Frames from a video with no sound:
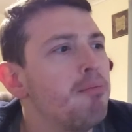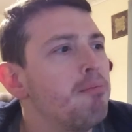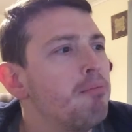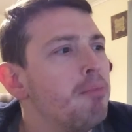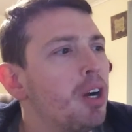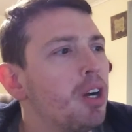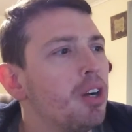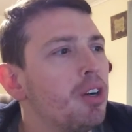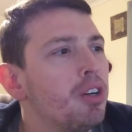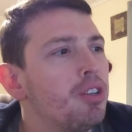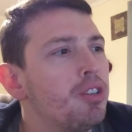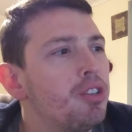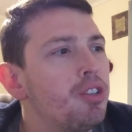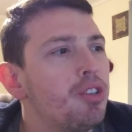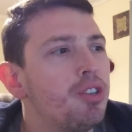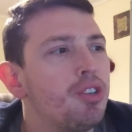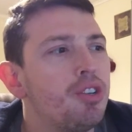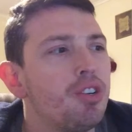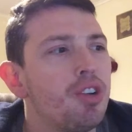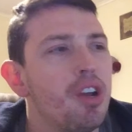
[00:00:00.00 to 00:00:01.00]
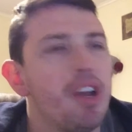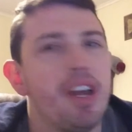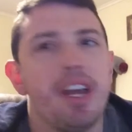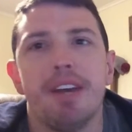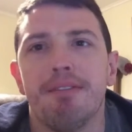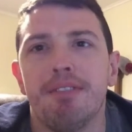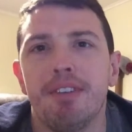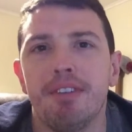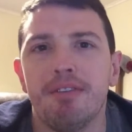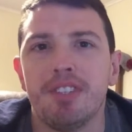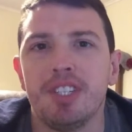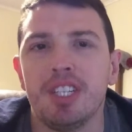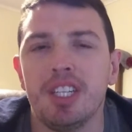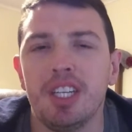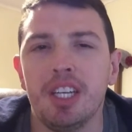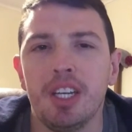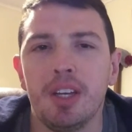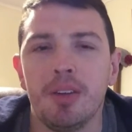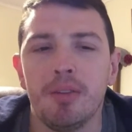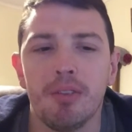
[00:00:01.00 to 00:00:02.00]
March
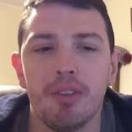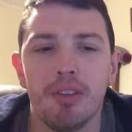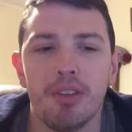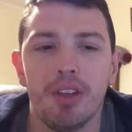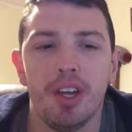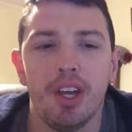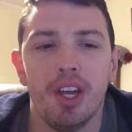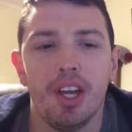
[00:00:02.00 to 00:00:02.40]
15th,